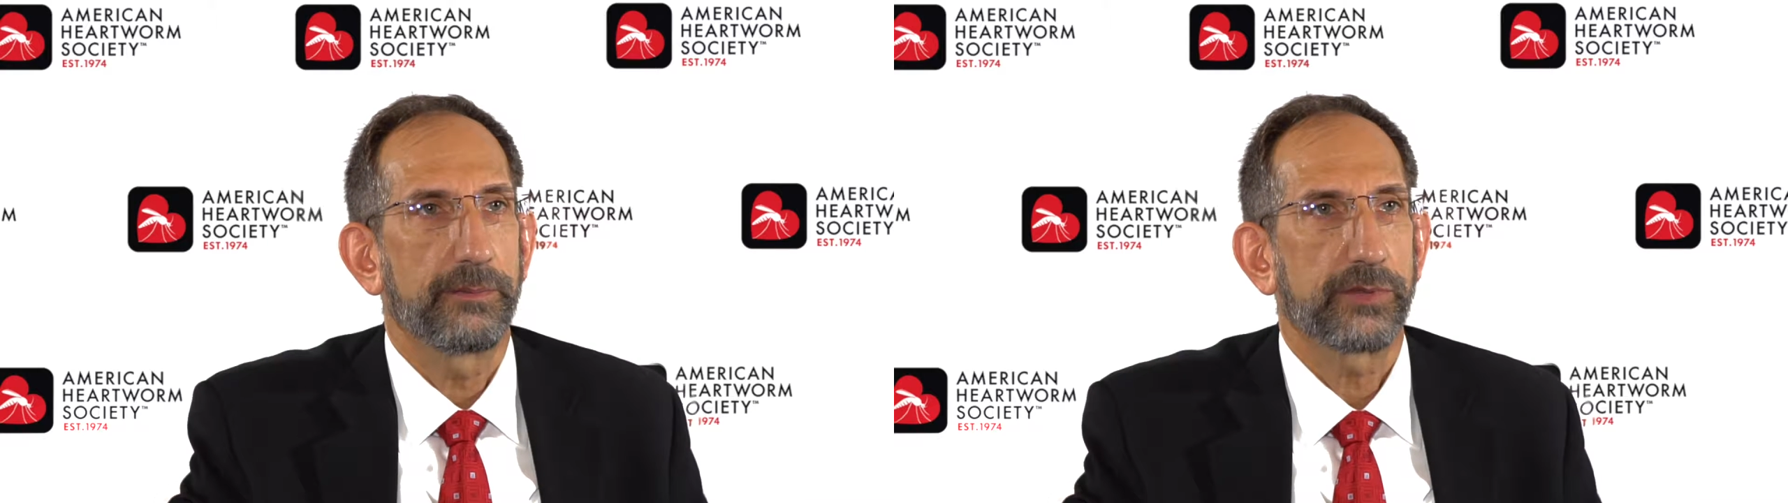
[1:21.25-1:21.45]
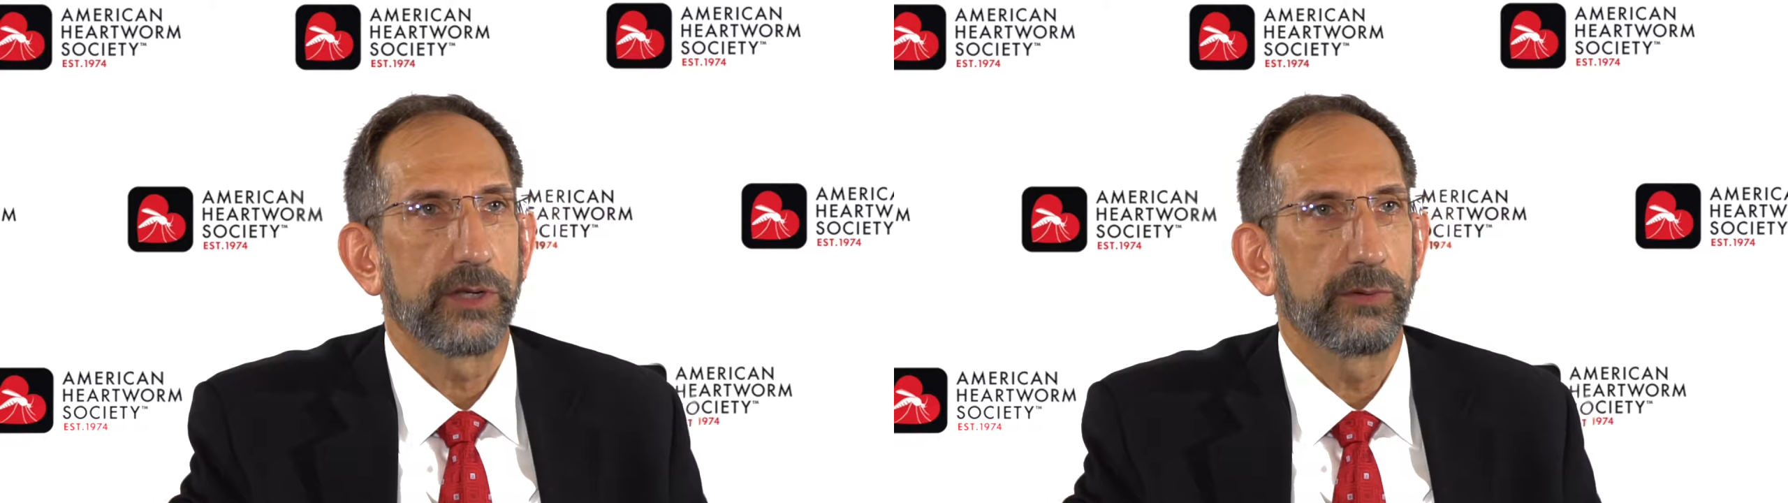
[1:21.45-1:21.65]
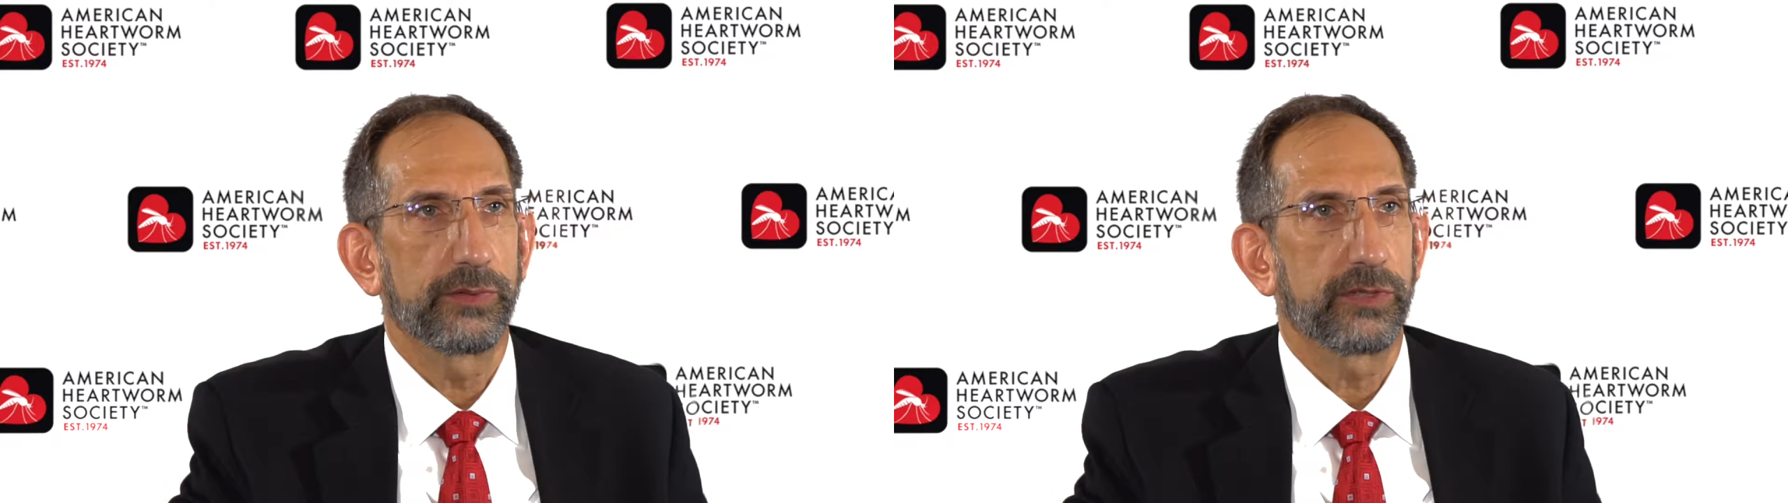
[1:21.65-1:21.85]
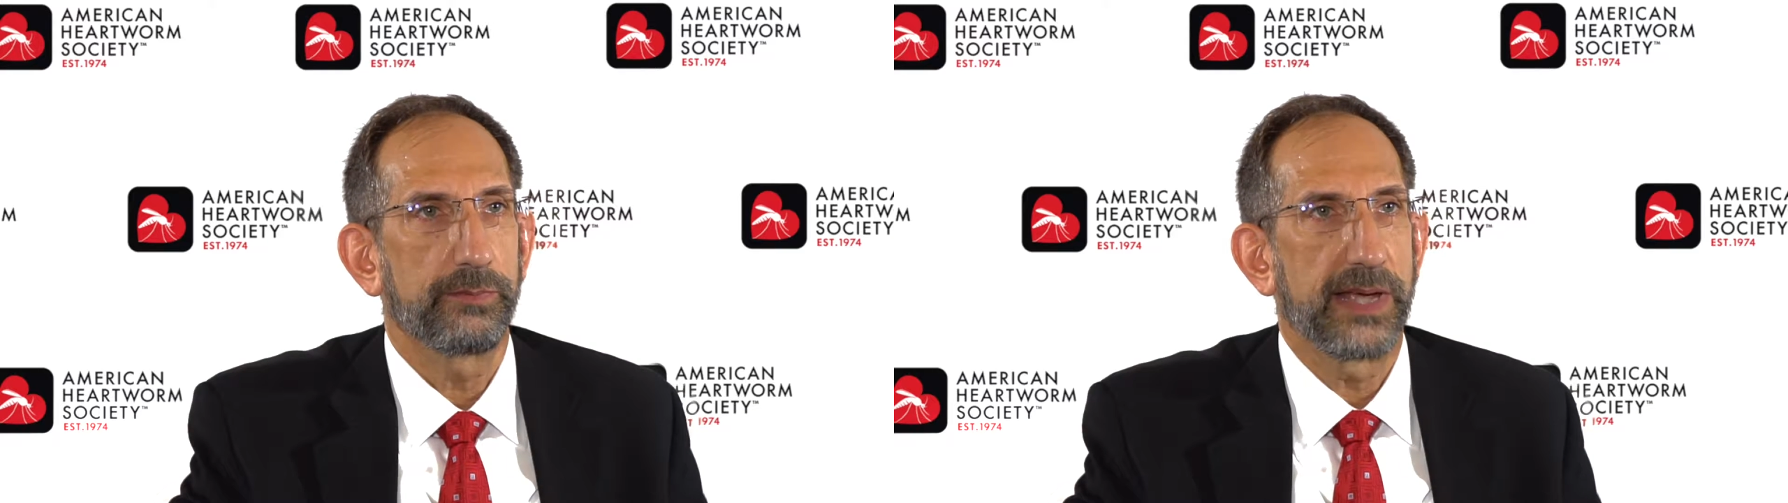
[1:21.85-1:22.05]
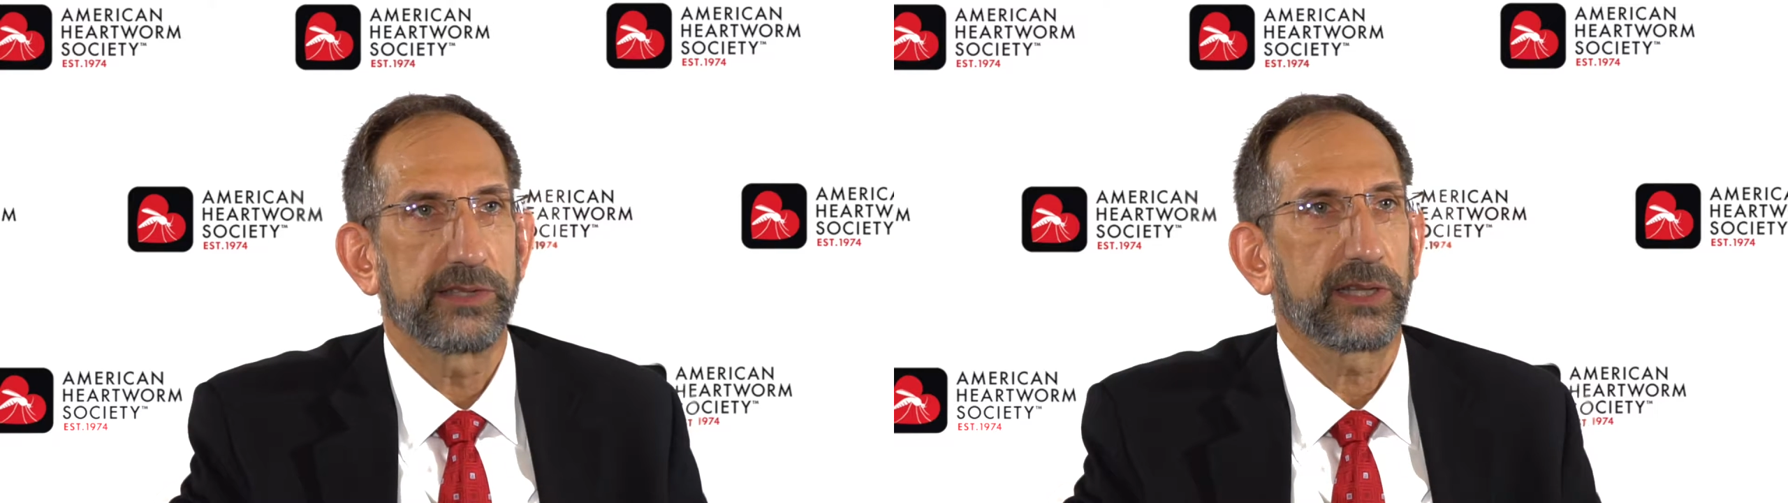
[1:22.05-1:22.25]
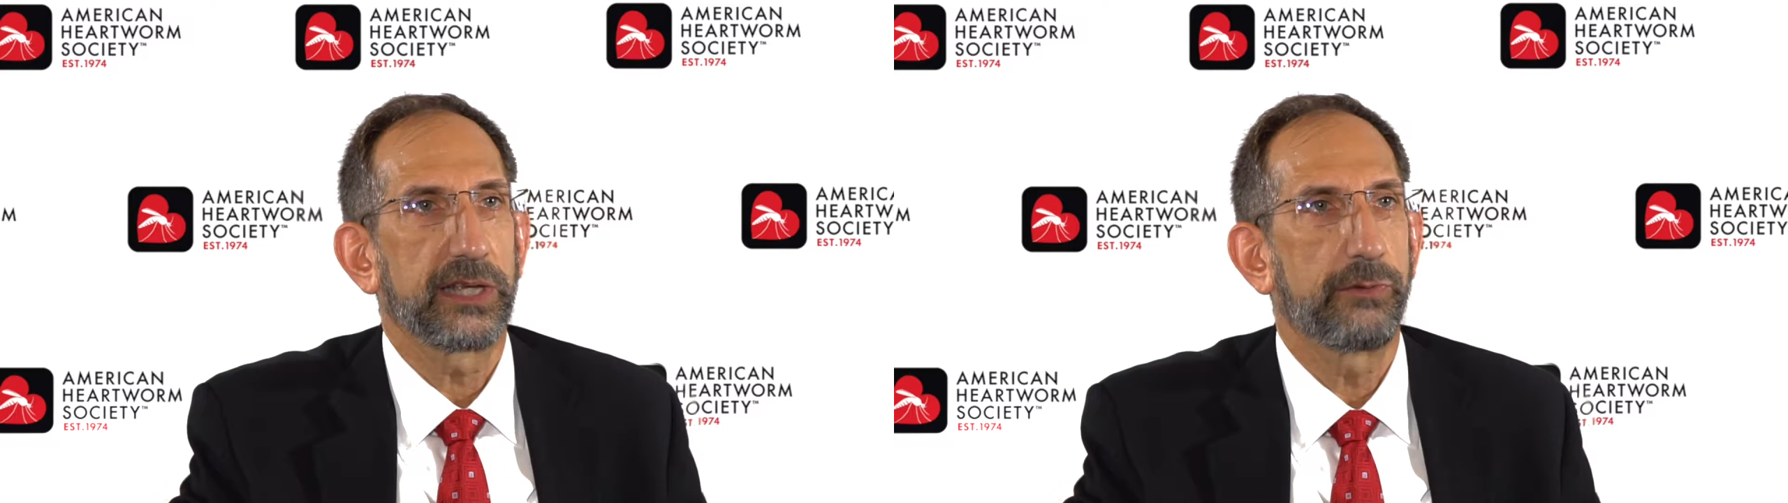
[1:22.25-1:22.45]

So basically,